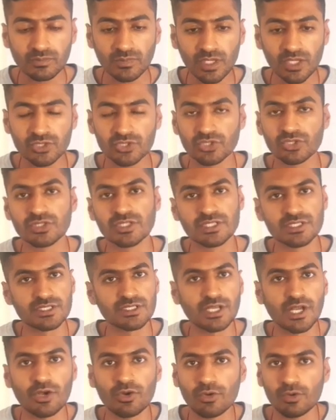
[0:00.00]
So this is
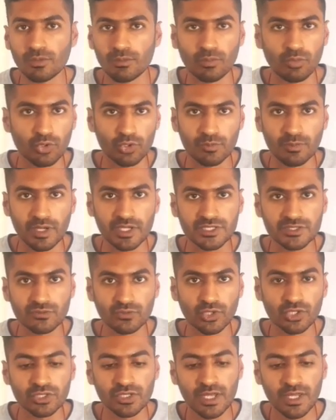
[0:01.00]
how board mass
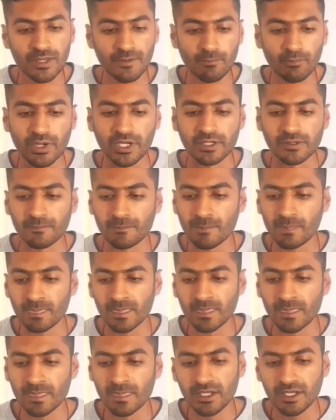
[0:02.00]
work. But
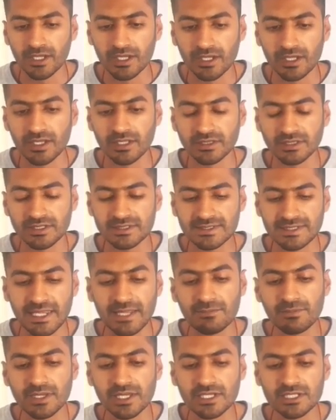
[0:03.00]
in the
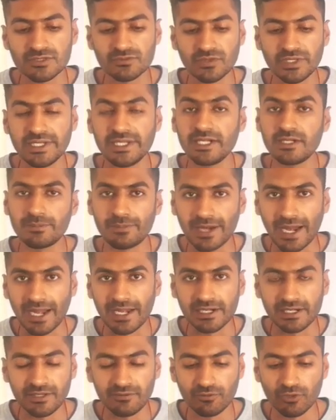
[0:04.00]
same case, we need
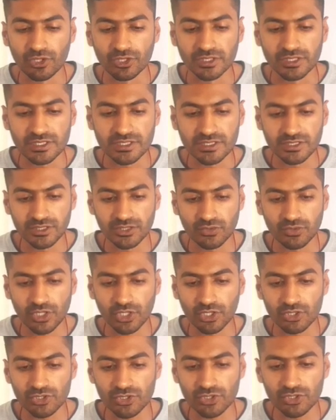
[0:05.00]
priority for this. You
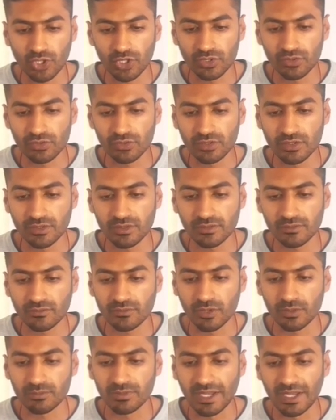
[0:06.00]
cannot solve
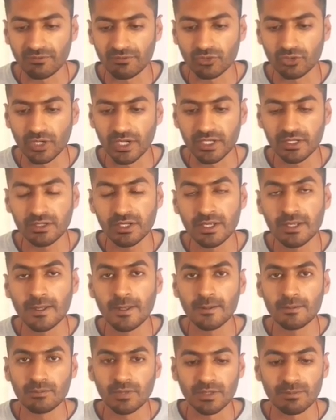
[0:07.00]
from left to right,
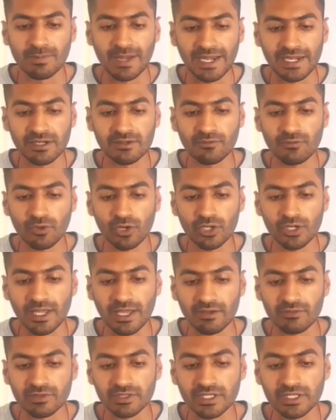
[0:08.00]
but by default,
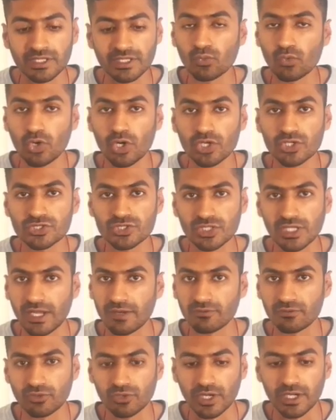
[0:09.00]
everything works
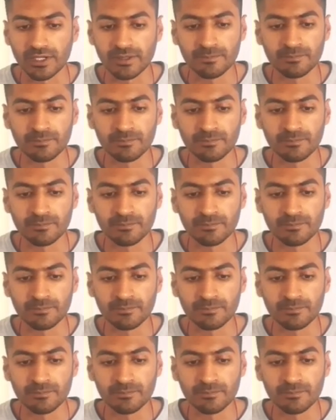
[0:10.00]
left to right.